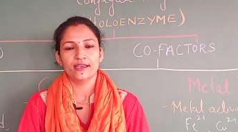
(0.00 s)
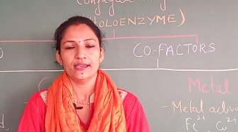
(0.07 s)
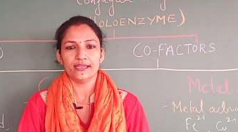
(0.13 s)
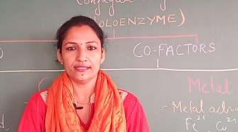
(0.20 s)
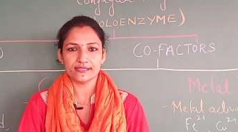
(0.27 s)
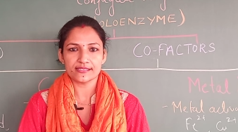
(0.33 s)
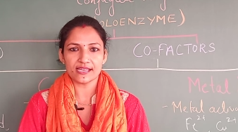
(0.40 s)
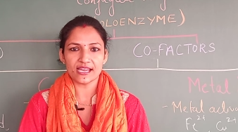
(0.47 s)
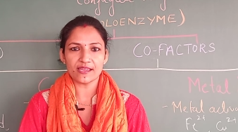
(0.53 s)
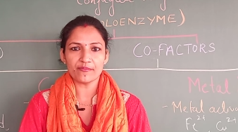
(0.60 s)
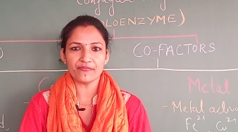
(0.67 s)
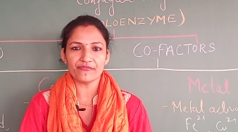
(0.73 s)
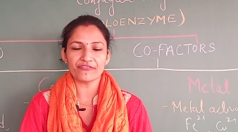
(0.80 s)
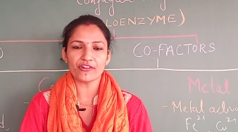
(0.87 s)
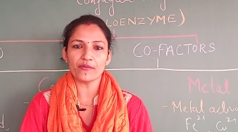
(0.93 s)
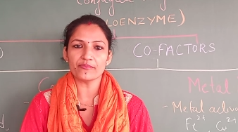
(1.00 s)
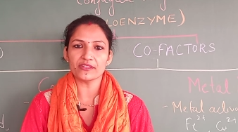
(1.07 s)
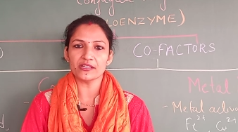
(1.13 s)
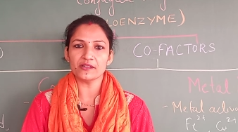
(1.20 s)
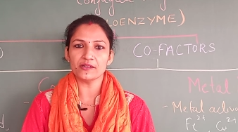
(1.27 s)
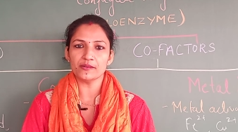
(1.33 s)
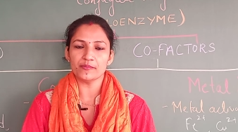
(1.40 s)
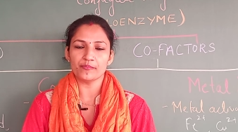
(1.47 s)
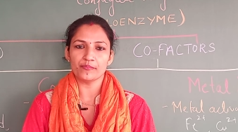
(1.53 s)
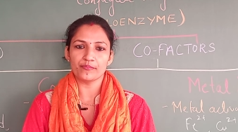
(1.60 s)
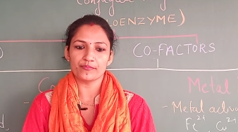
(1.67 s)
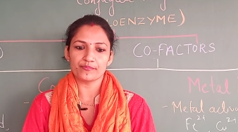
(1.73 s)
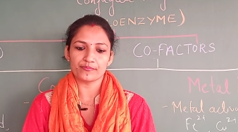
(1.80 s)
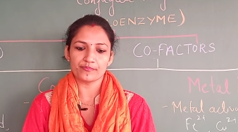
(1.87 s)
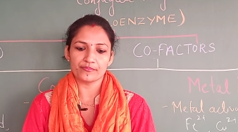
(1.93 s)
enzyme from
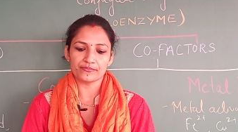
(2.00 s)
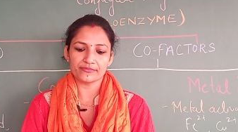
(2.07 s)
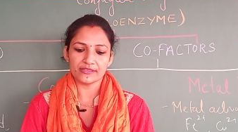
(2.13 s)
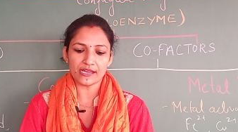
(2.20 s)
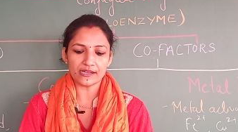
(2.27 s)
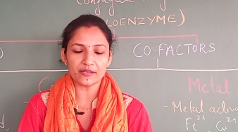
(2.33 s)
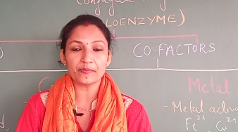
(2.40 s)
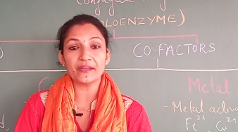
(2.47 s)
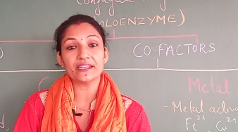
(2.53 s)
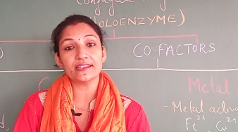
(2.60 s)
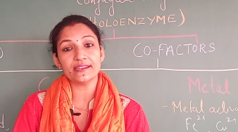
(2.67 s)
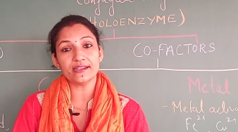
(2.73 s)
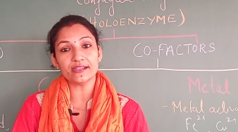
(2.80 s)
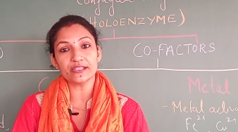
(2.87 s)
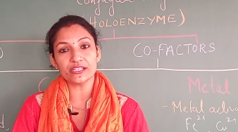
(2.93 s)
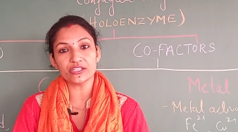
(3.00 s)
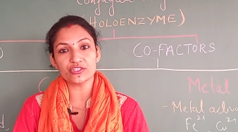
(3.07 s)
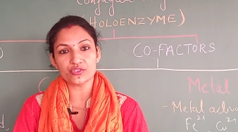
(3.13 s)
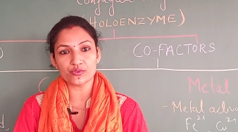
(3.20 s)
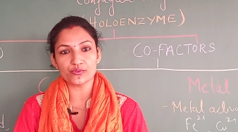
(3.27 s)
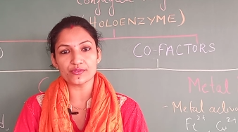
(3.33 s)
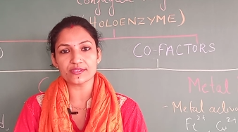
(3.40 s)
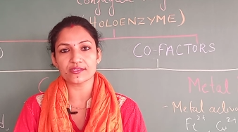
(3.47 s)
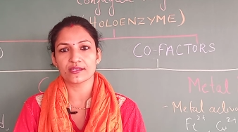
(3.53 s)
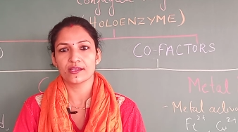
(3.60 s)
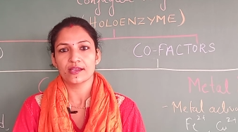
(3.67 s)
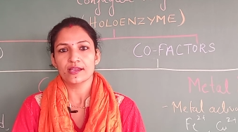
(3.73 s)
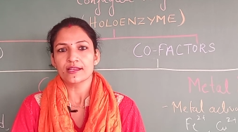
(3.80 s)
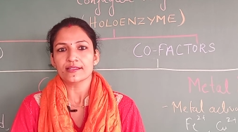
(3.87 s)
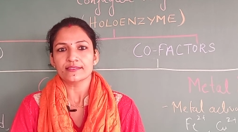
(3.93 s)
that pancreatic juice
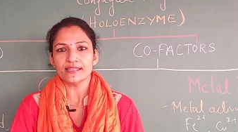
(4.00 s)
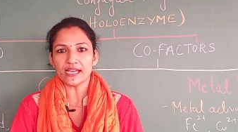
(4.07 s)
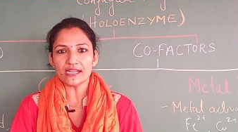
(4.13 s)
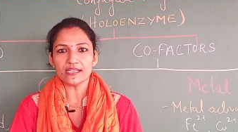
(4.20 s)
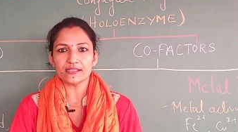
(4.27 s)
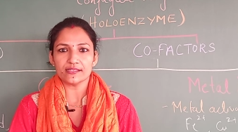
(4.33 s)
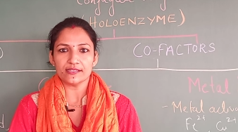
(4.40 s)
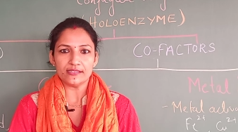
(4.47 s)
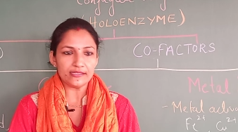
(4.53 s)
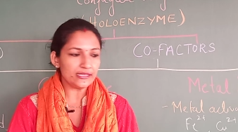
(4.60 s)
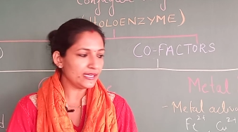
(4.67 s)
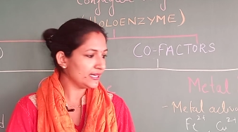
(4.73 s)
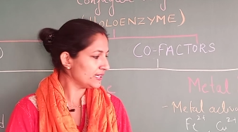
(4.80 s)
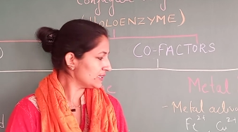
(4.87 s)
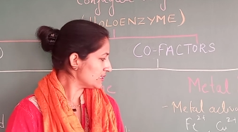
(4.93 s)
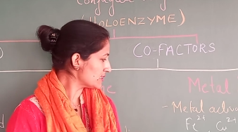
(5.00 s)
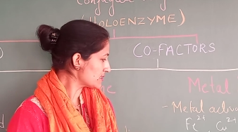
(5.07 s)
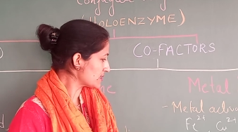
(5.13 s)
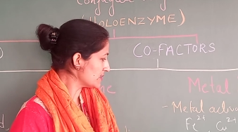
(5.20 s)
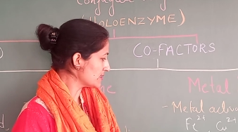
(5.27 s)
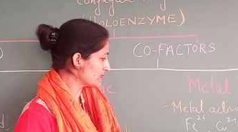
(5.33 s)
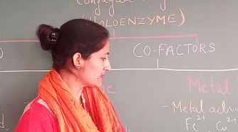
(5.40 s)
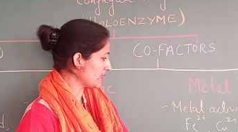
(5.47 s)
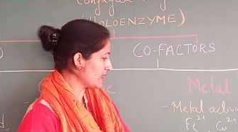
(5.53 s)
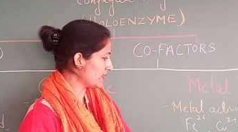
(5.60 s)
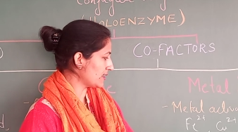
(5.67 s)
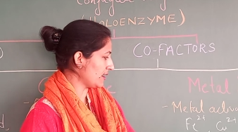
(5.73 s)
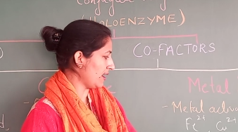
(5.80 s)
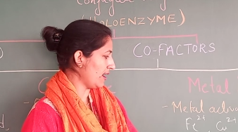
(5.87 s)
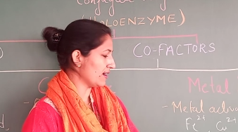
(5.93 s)
that need this
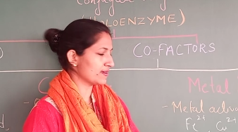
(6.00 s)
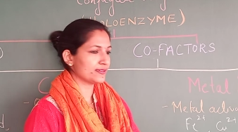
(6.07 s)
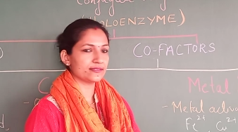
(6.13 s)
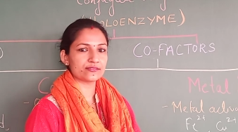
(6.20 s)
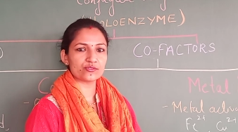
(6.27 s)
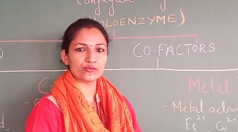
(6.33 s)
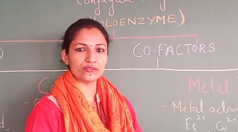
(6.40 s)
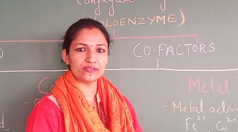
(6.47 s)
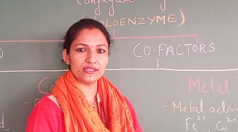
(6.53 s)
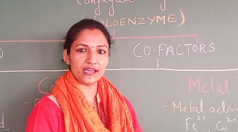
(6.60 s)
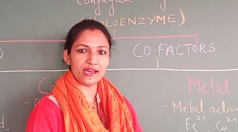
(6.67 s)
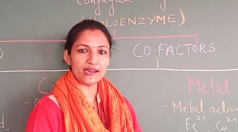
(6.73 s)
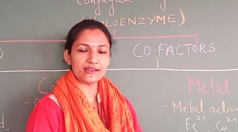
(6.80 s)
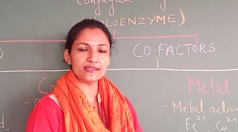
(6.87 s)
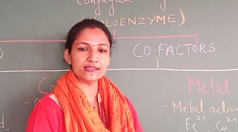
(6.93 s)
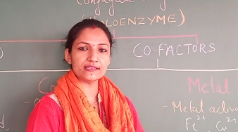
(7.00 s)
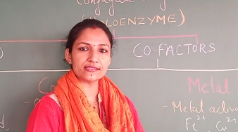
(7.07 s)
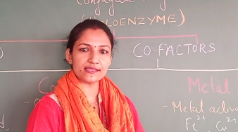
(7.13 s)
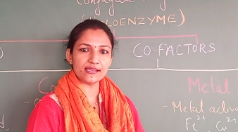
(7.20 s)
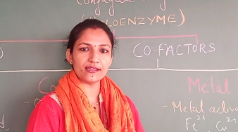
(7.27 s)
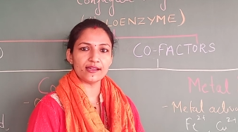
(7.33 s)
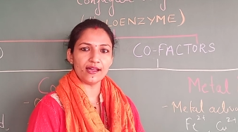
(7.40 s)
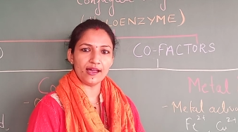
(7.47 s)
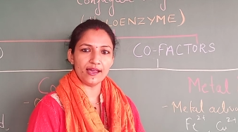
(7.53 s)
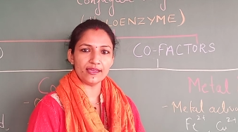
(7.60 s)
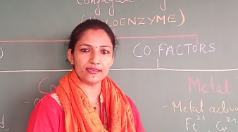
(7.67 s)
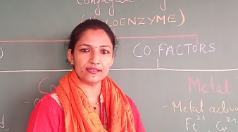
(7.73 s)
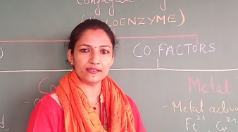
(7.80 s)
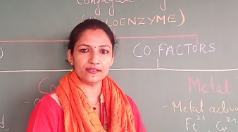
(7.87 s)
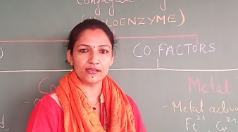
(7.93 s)
zinc ion. So there the zinc
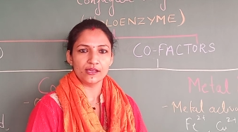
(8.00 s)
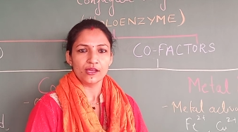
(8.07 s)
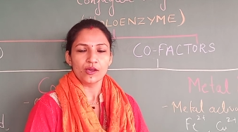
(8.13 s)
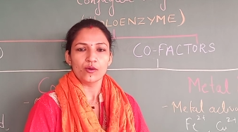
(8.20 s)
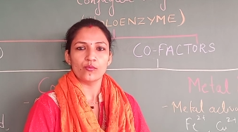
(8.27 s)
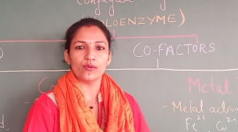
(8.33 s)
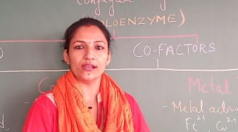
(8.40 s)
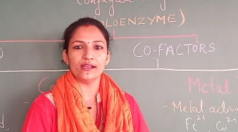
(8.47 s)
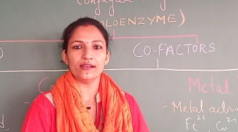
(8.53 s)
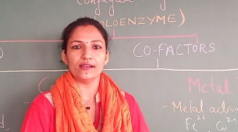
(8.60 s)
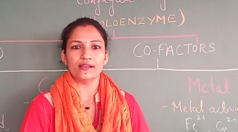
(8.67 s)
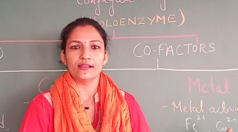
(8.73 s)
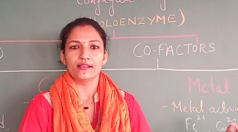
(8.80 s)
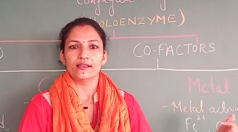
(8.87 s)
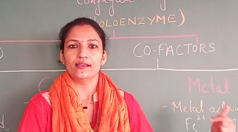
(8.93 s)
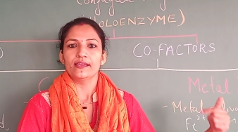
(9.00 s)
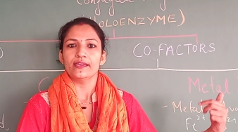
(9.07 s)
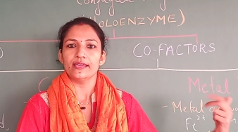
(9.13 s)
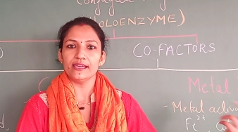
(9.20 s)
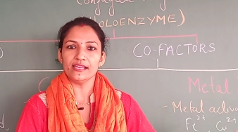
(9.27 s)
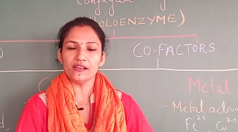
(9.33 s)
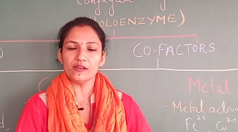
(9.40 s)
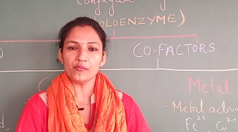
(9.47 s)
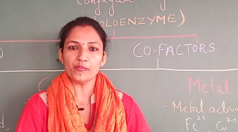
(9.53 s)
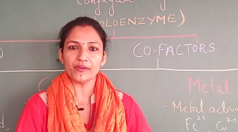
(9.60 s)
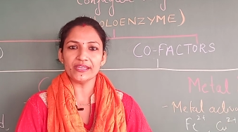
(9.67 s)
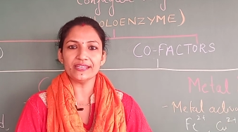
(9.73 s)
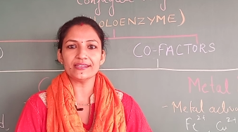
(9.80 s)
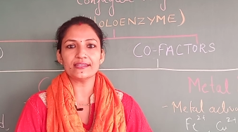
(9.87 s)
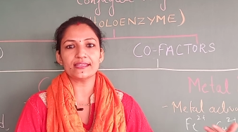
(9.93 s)
ion will help
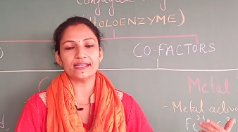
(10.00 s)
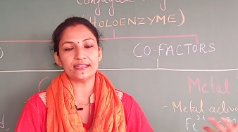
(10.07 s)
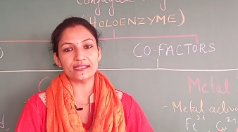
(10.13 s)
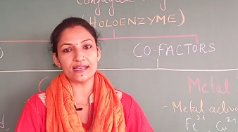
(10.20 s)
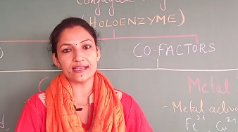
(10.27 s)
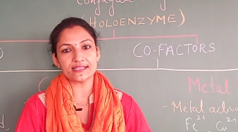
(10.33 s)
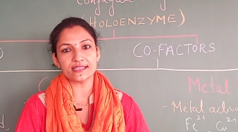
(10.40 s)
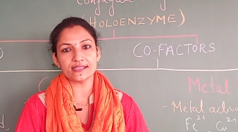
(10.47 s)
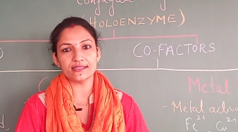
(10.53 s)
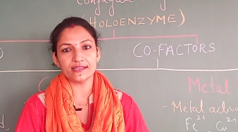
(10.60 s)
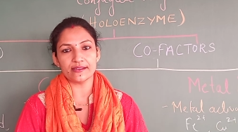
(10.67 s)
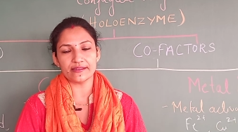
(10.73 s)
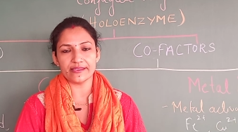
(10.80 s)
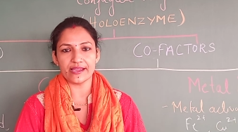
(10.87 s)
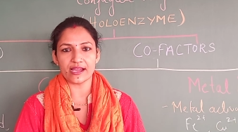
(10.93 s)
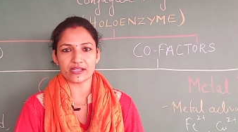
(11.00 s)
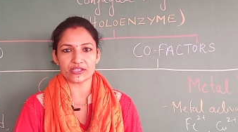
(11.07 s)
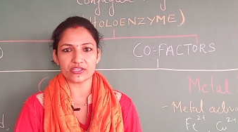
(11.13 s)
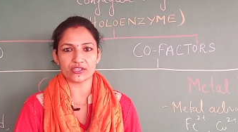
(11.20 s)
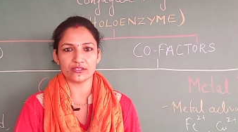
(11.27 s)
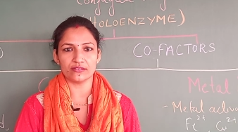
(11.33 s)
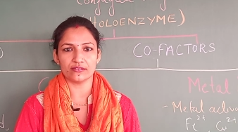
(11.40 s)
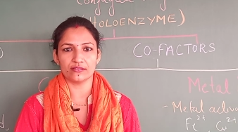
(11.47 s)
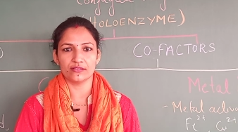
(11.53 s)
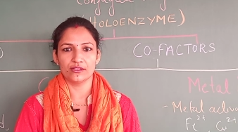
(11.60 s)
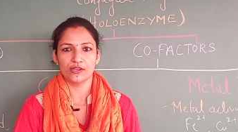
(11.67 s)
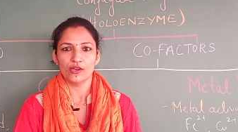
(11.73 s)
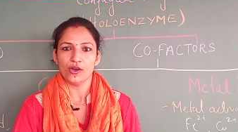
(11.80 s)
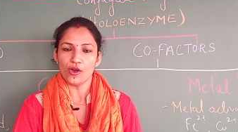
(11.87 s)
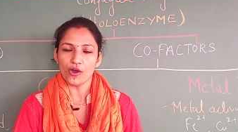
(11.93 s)
in catalyzing the reaction
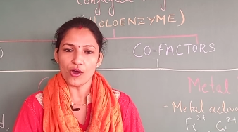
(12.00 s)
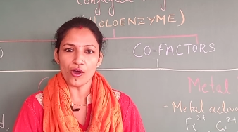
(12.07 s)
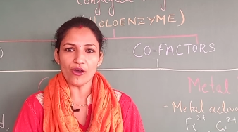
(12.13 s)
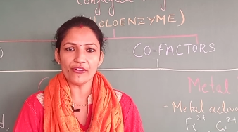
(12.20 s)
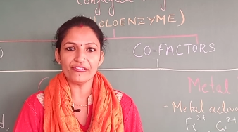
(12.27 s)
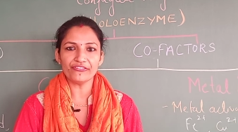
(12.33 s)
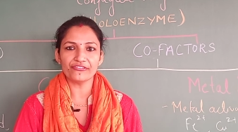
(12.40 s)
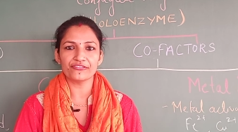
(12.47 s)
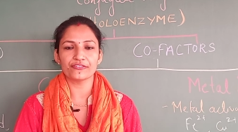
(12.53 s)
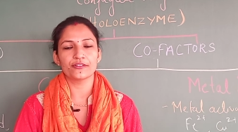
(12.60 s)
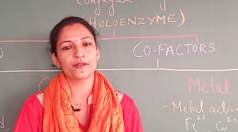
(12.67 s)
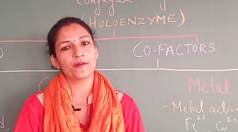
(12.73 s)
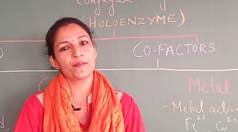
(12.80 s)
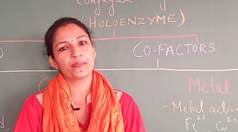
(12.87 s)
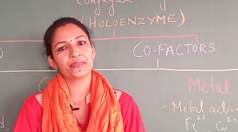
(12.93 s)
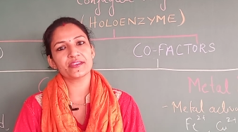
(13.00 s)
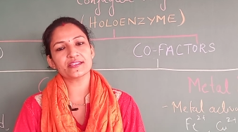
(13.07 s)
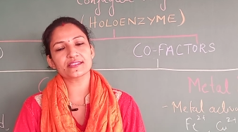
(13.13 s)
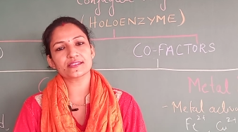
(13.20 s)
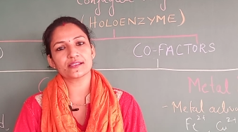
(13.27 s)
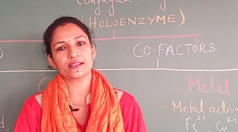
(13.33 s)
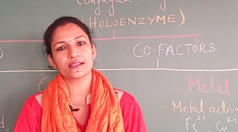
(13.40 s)
of this